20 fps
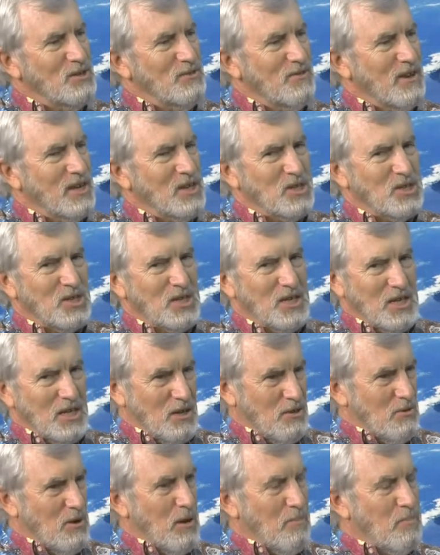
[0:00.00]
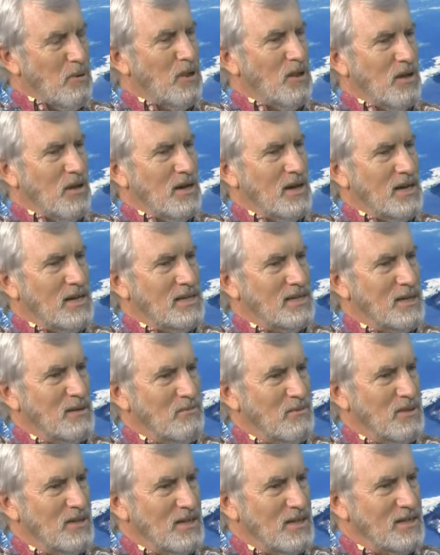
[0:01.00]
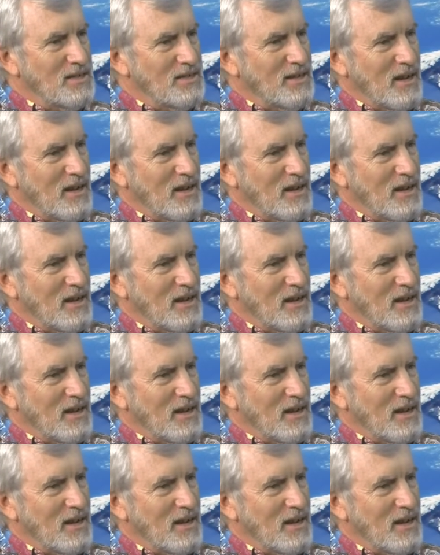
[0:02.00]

of actually applying some of these